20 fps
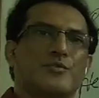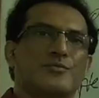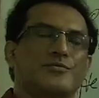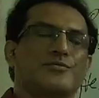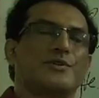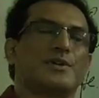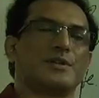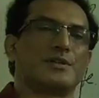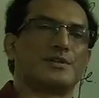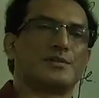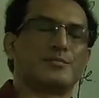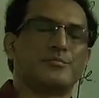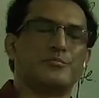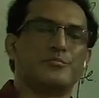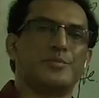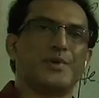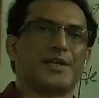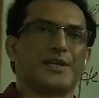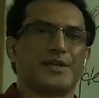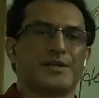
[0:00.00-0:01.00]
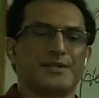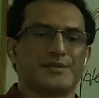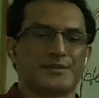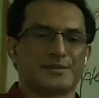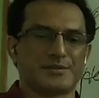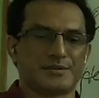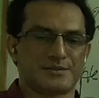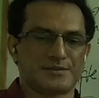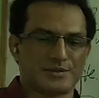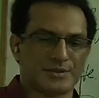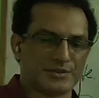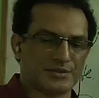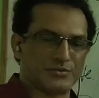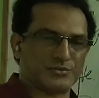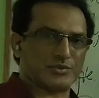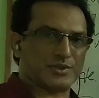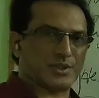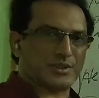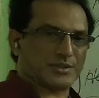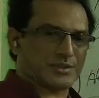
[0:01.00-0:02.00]
of be, the
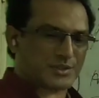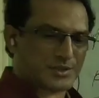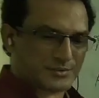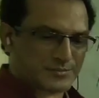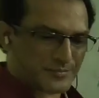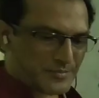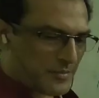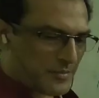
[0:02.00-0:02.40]
usage.